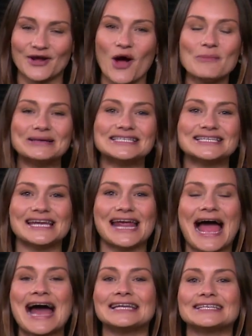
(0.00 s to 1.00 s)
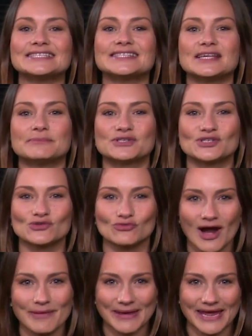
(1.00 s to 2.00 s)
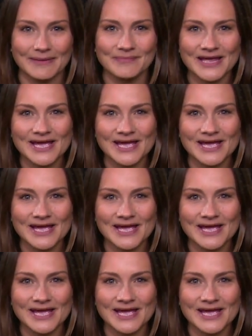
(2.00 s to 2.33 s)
commenting, and subscribing.